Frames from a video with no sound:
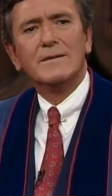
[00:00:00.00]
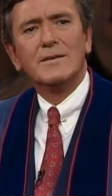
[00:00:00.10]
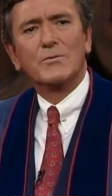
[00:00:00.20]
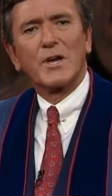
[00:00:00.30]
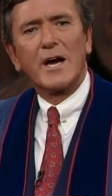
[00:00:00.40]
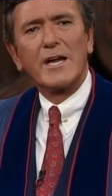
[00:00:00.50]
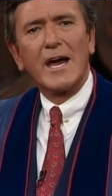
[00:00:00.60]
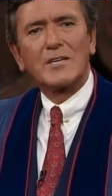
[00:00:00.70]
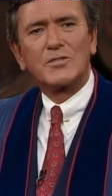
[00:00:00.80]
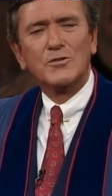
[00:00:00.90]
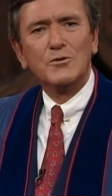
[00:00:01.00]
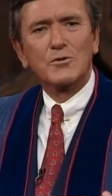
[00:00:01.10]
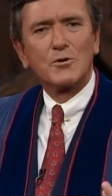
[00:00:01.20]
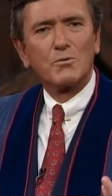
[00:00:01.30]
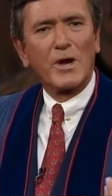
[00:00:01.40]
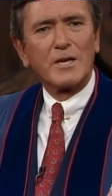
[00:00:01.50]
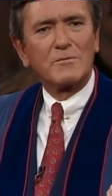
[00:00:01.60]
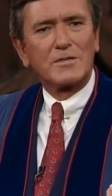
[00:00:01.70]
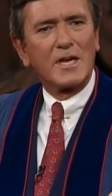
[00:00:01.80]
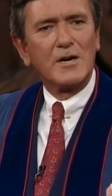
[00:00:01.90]
And when I asked you to
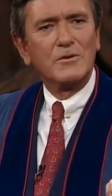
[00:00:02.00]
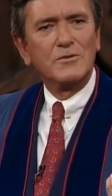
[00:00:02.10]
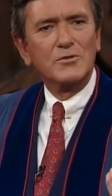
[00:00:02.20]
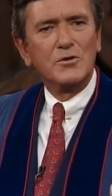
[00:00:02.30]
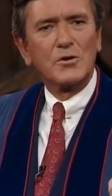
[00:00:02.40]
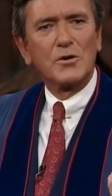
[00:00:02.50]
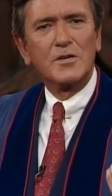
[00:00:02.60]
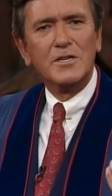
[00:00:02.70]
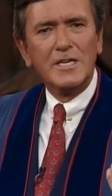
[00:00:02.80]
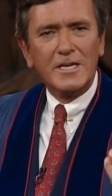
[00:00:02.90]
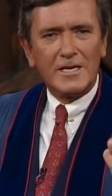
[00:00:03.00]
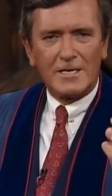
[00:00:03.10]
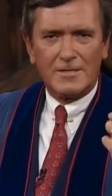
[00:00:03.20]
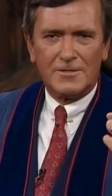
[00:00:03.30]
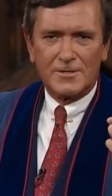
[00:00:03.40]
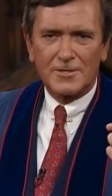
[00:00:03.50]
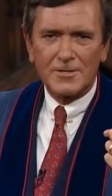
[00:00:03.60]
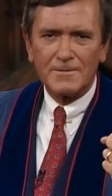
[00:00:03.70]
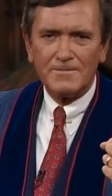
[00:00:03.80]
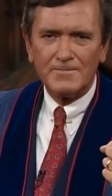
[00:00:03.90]
write down your needs,
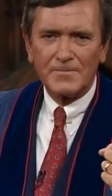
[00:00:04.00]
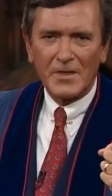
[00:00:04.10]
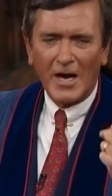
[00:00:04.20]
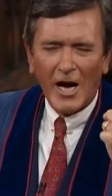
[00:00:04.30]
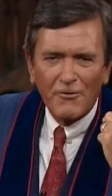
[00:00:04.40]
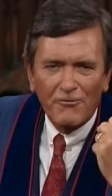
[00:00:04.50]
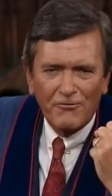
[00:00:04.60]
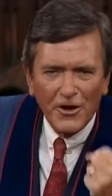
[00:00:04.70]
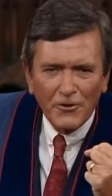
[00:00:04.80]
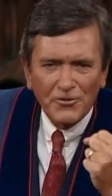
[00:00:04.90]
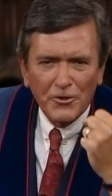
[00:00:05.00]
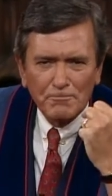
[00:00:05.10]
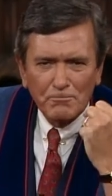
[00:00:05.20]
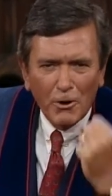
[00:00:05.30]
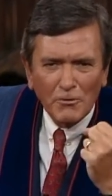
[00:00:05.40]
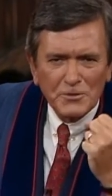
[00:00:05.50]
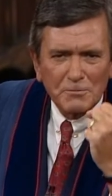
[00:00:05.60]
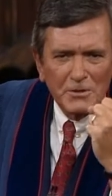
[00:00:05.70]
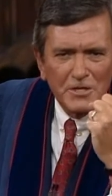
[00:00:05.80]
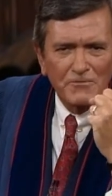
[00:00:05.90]
I felt the pulse
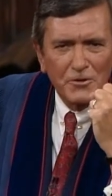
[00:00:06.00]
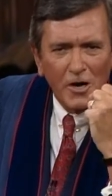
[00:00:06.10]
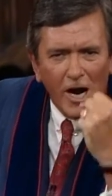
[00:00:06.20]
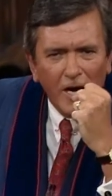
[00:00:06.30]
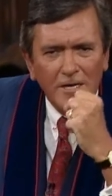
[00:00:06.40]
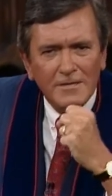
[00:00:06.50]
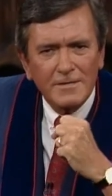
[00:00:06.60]
beat of your heart.